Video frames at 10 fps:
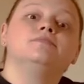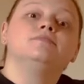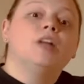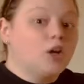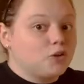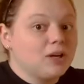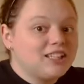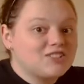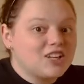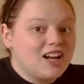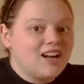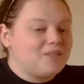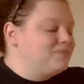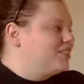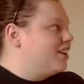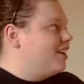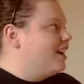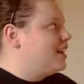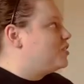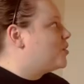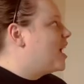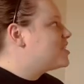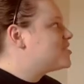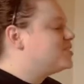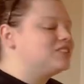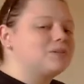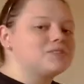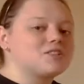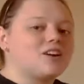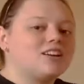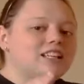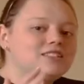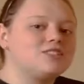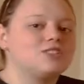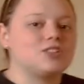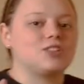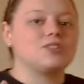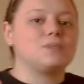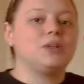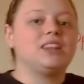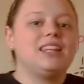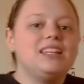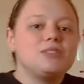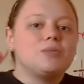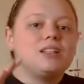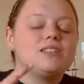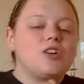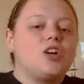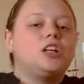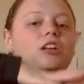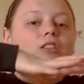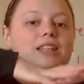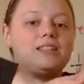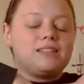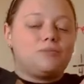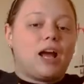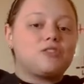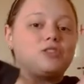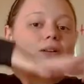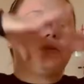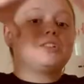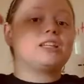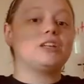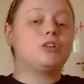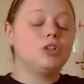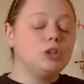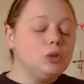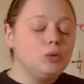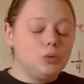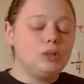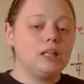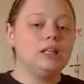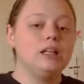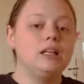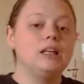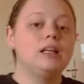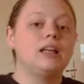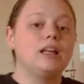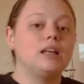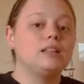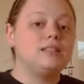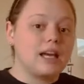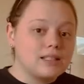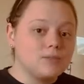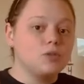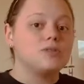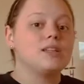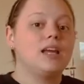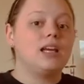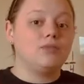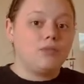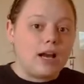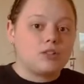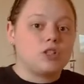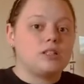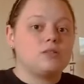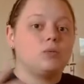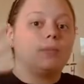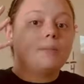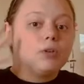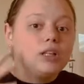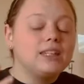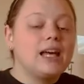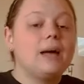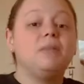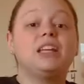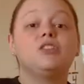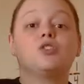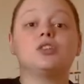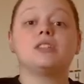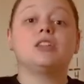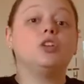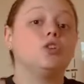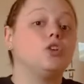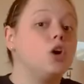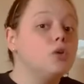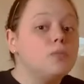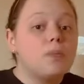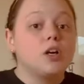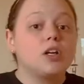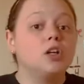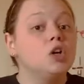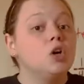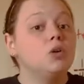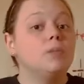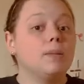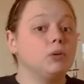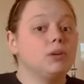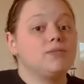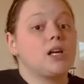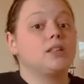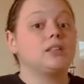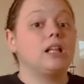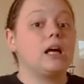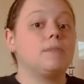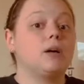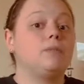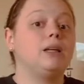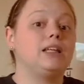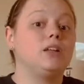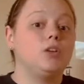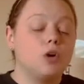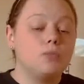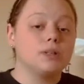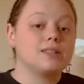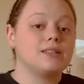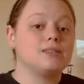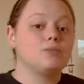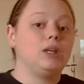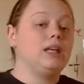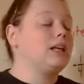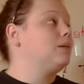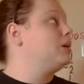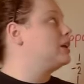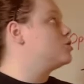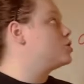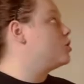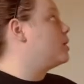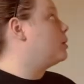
Great job. All right, rational numbers are integers, but rational numbers include decimals and fractions. Remembering that, making sure it's in your notebook. Remember, we've talked a lot about making notebooks this week and making sure that we